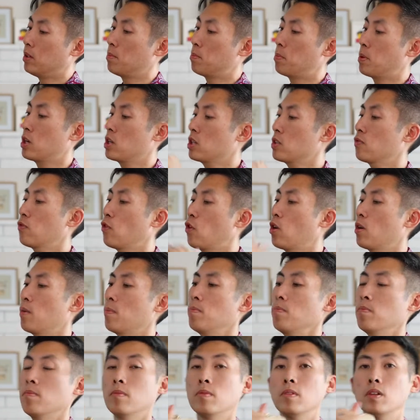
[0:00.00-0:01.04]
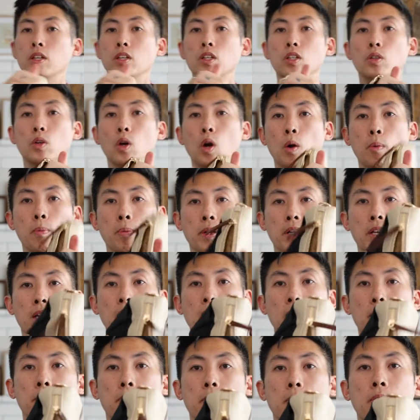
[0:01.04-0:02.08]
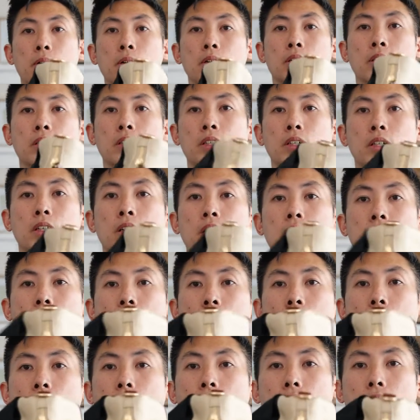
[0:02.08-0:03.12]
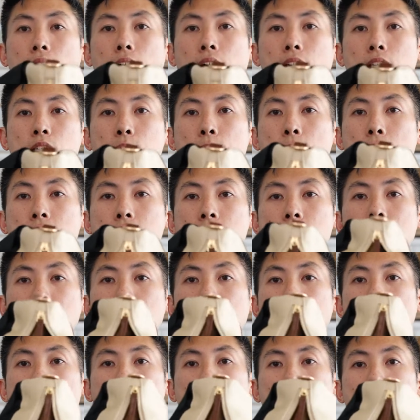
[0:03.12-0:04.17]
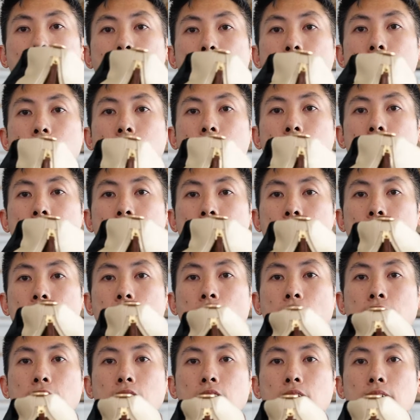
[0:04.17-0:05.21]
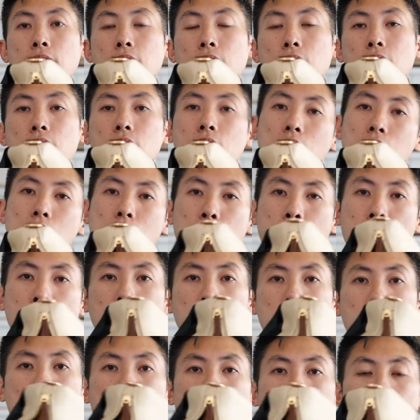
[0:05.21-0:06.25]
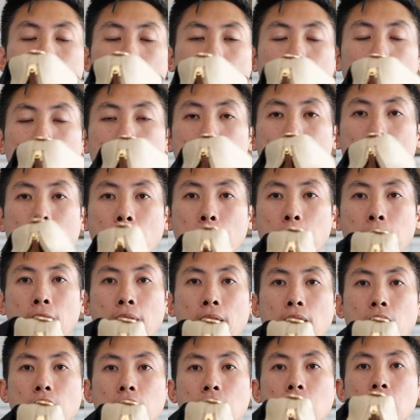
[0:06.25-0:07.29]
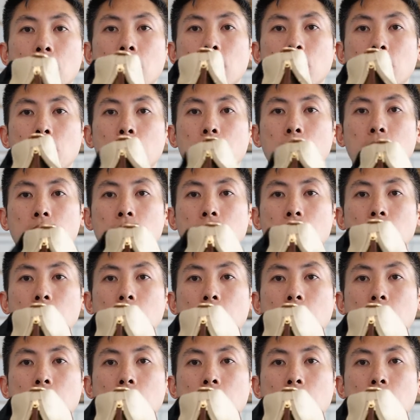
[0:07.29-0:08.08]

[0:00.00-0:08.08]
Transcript: in purse form, open it up, and you basically have a divider here. So picture the folded backpack with